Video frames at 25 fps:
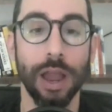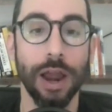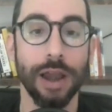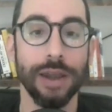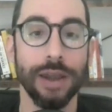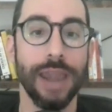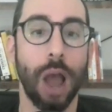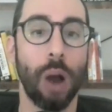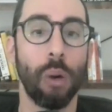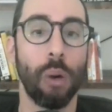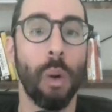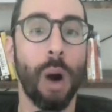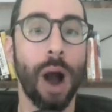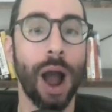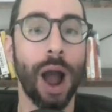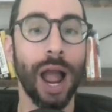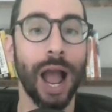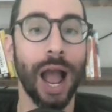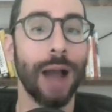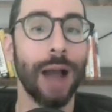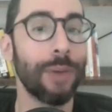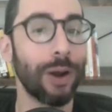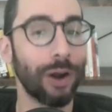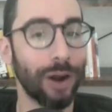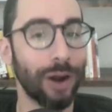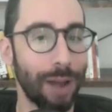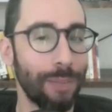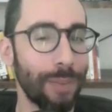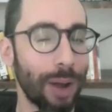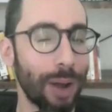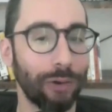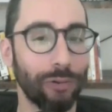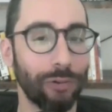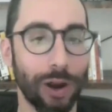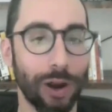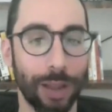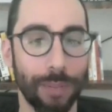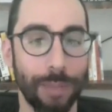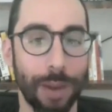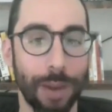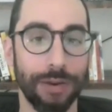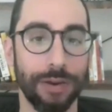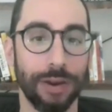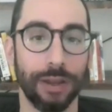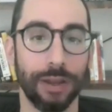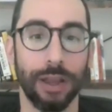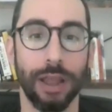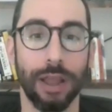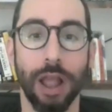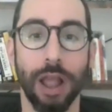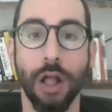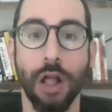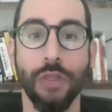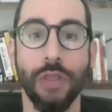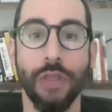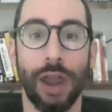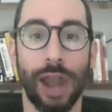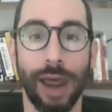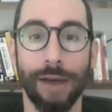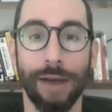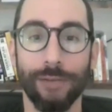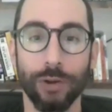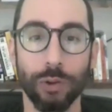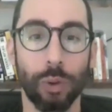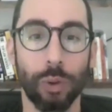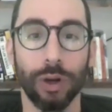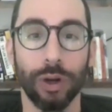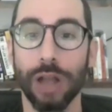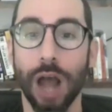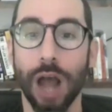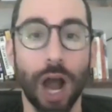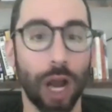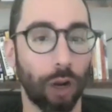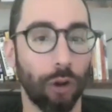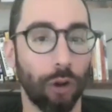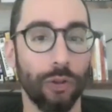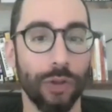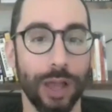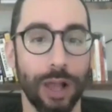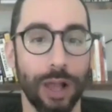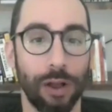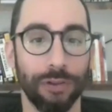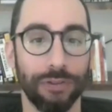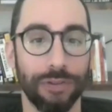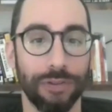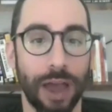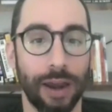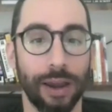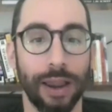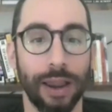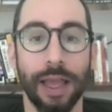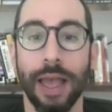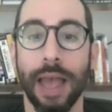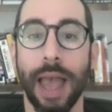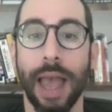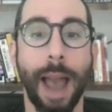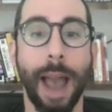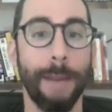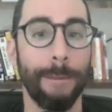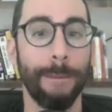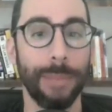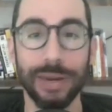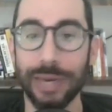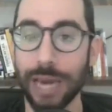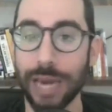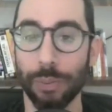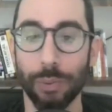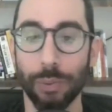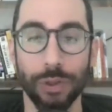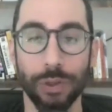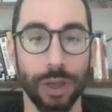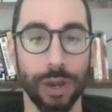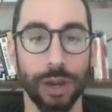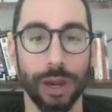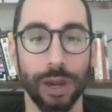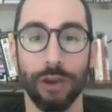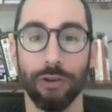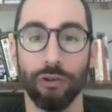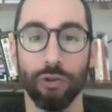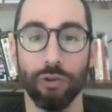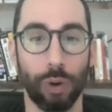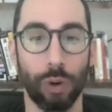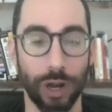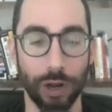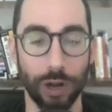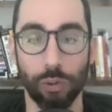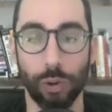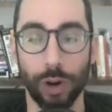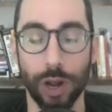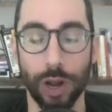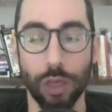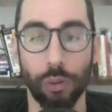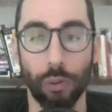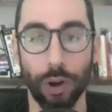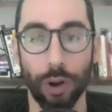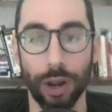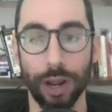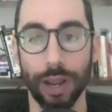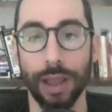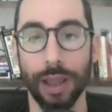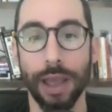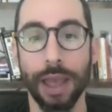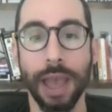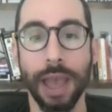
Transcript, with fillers: Now, why am I, am I recommending that everyone conquer the LSAT and be done with it in 2023?